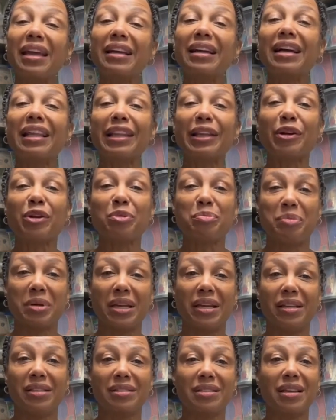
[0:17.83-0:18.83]
clear
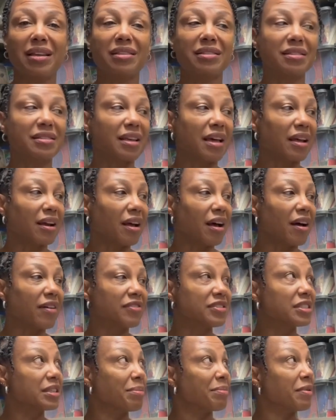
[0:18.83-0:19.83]
bins instead of
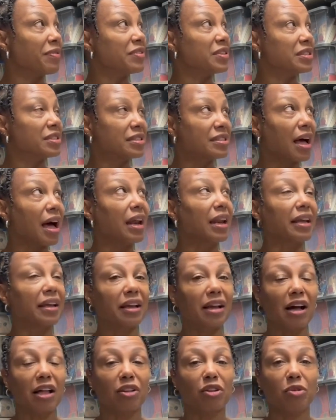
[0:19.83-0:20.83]
some of the solid
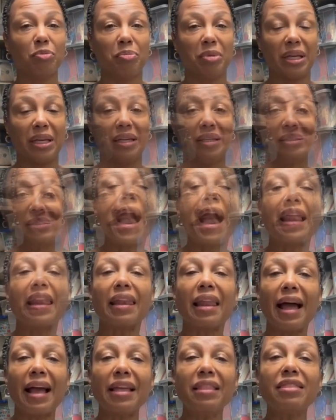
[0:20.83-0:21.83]
colored bins. I
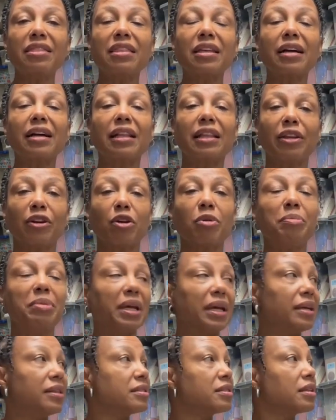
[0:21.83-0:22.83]
like the clear
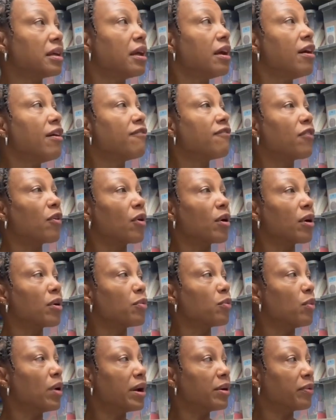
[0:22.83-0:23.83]
bins for
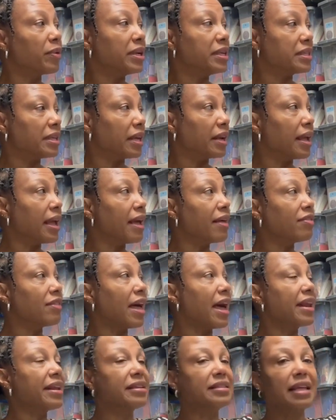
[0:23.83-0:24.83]
one reason, and
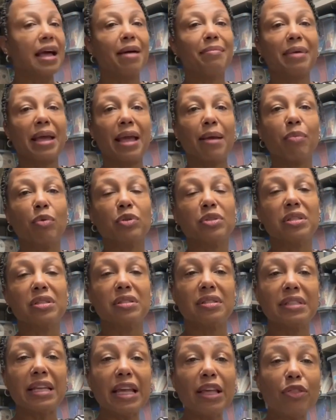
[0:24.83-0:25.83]
that is I'm able to
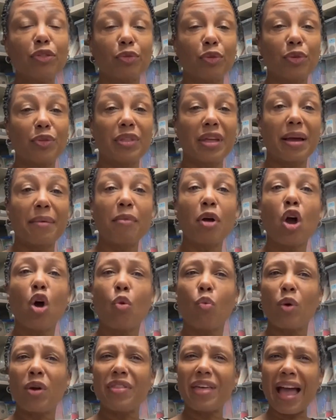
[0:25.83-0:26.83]
see through them
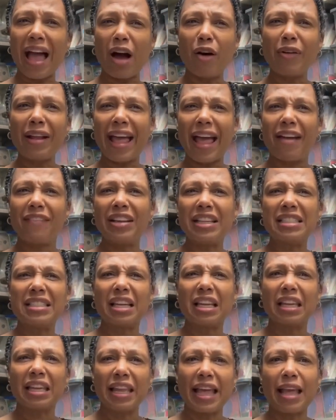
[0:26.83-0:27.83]
without having to
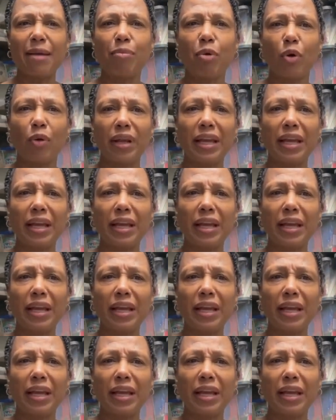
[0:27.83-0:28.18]
label